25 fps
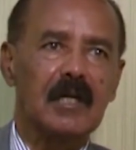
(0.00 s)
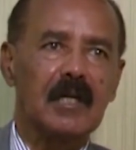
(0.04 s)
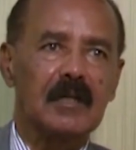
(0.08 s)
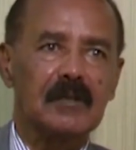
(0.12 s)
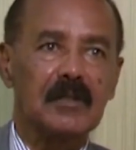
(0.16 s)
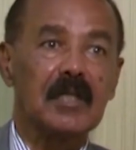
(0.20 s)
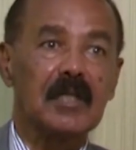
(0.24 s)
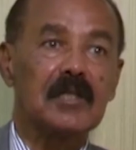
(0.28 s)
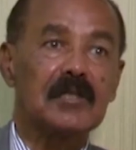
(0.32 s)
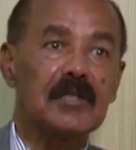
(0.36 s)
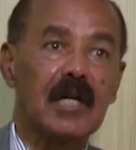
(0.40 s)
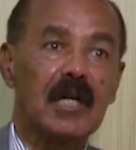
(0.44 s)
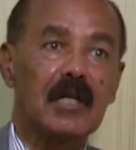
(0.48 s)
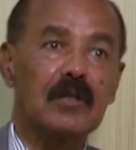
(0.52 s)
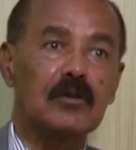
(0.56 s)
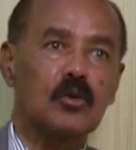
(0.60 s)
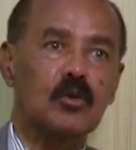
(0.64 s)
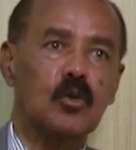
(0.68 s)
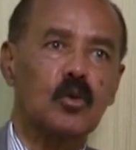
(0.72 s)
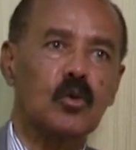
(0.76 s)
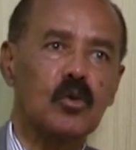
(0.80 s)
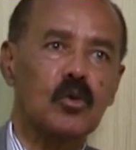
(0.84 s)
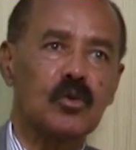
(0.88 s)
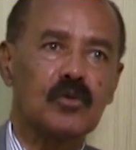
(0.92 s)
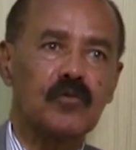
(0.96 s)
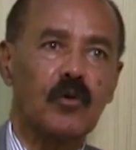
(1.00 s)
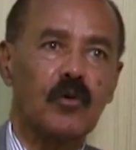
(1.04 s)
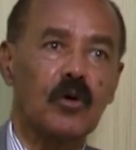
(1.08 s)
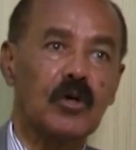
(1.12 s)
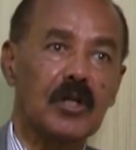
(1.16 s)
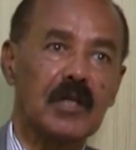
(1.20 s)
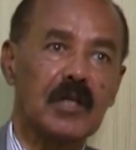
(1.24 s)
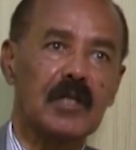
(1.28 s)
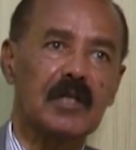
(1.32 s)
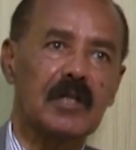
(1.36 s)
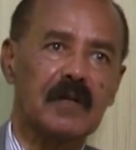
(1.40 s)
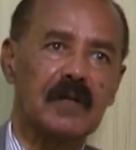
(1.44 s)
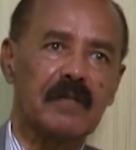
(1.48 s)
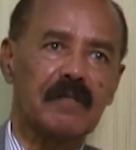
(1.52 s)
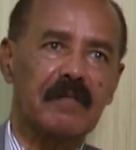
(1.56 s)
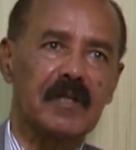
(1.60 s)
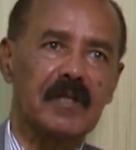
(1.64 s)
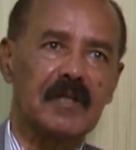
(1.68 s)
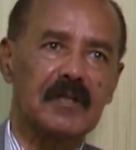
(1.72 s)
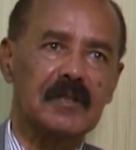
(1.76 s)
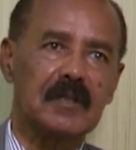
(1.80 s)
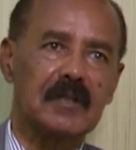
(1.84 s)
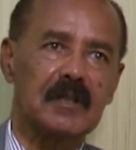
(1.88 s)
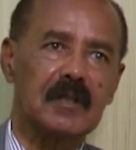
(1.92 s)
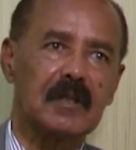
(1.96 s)
These are tools for
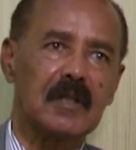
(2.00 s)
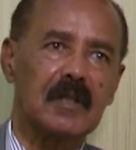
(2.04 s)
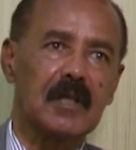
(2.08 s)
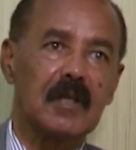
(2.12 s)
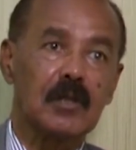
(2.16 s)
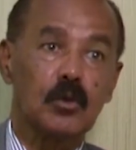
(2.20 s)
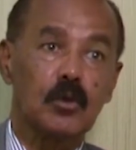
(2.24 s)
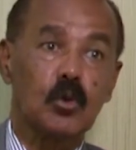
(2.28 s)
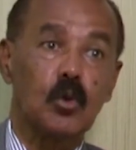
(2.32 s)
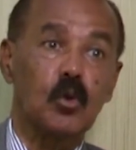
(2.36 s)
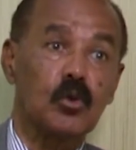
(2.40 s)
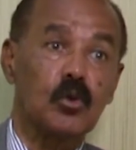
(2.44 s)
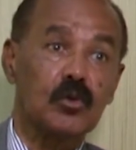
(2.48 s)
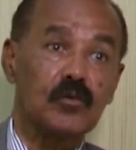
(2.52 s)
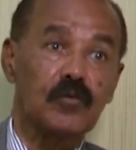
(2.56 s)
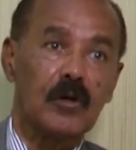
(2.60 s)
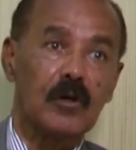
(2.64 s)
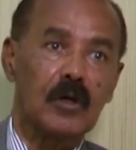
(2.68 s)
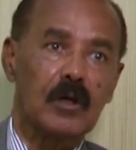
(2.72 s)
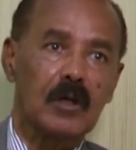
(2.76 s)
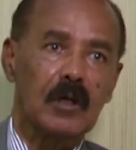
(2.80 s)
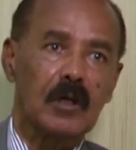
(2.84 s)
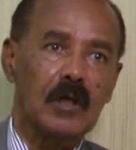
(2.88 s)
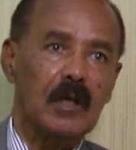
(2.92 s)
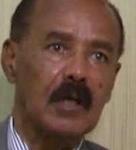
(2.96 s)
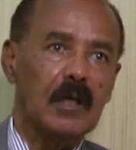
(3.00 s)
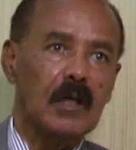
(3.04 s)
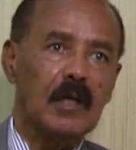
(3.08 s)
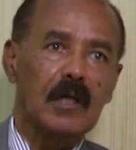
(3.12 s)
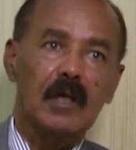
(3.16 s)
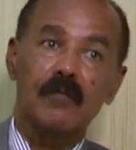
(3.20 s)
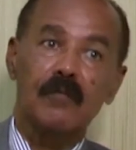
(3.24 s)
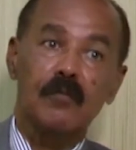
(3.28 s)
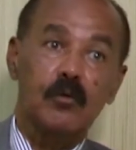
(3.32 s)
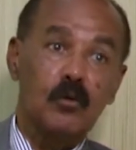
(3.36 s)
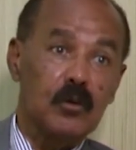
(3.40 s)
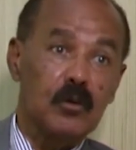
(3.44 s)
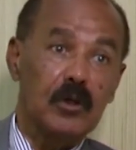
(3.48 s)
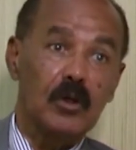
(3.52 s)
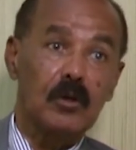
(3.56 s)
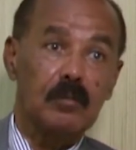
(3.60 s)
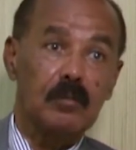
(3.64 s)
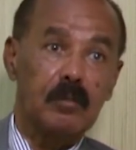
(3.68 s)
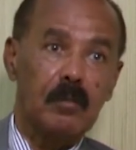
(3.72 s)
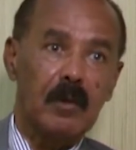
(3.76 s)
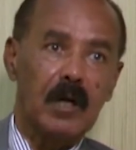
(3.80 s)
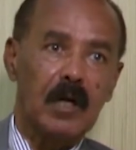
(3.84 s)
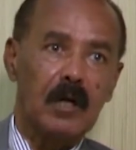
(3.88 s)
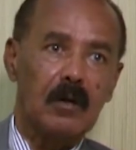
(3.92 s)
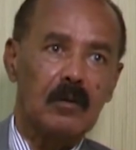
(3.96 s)
intervention, tools for, if you don't
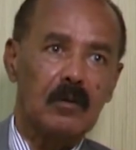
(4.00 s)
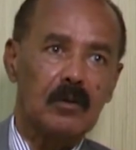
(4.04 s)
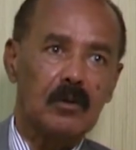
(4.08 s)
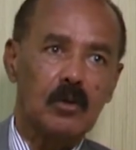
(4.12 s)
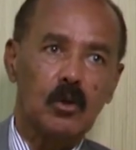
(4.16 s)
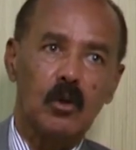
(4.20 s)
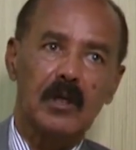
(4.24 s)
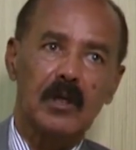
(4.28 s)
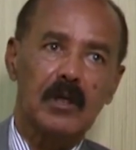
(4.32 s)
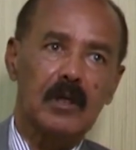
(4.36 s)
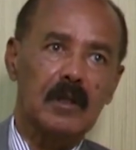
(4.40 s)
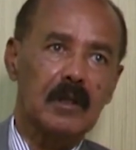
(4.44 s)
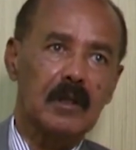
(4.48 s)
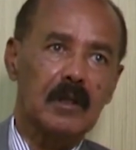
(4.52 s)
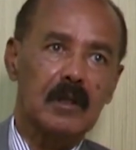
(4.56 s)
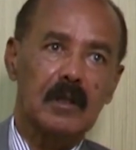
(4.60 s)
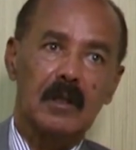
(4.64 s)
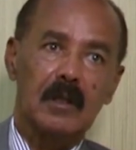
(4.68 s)
bow, you are